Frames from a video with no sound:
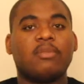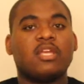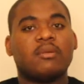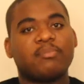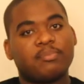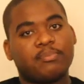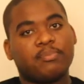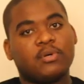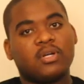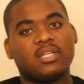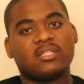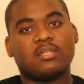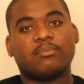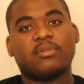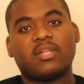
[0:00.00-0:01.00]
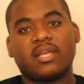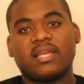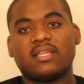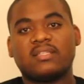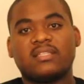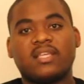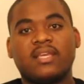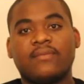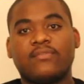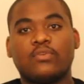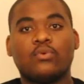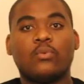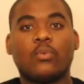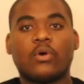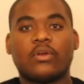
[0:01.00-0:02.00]
be put into place if
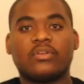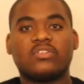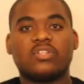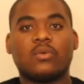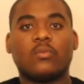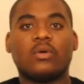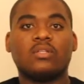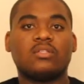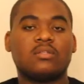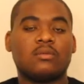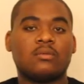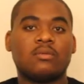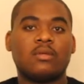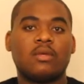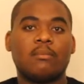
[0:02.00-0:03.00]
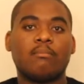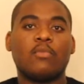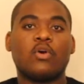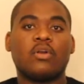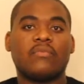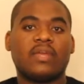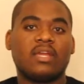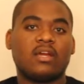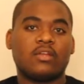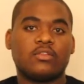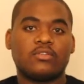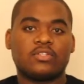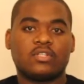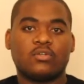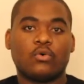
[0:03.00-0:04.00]
you weren't someone to motivate
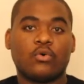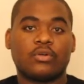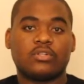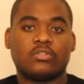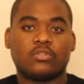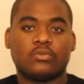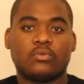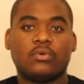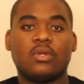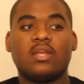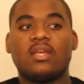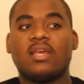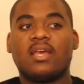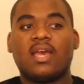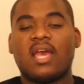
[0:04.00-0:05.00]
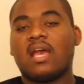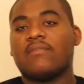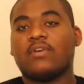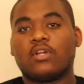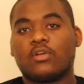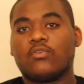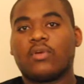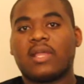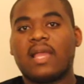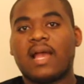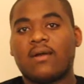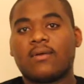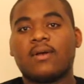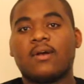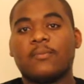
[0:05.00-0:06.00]
others in order to have a great
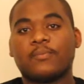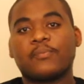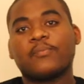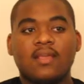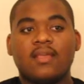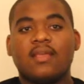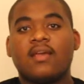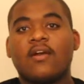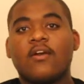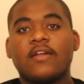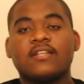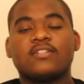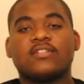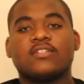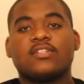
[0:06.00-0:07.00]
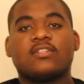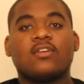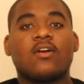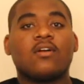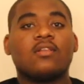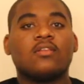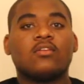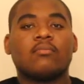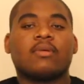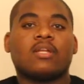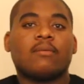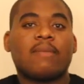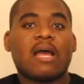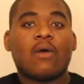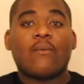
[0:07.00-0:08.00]
outcome. Alright, so to talk a little bit
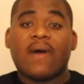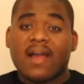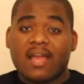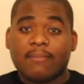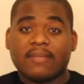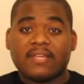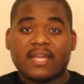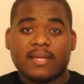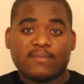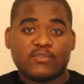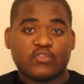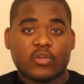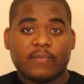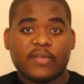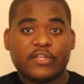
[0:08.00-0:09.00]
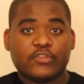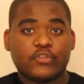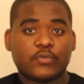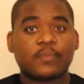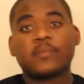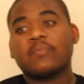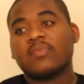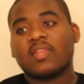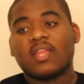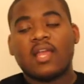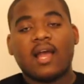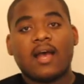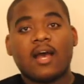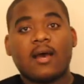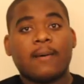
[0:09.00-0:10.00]
about why I became drum major,
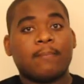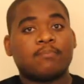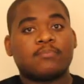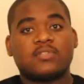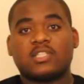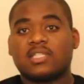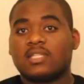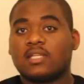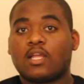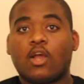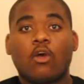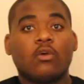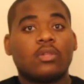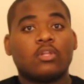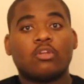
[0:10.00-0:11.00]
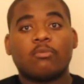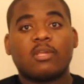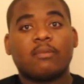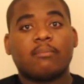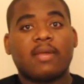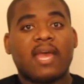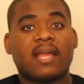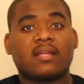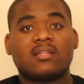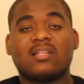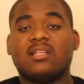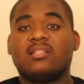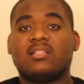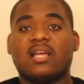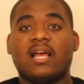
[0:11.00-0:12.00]
to go a little bit back
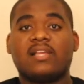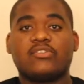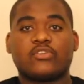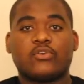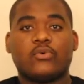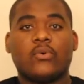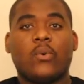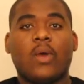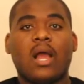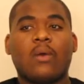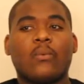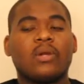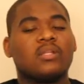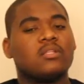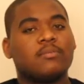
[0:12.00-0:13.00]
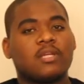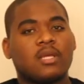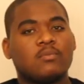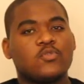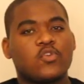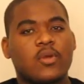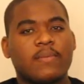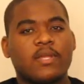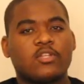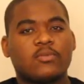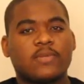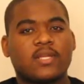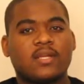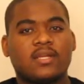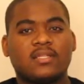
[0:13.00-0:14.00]
into high school, I wanted to become drum major
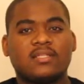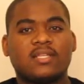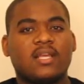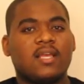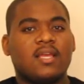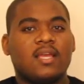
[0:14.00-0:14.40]
because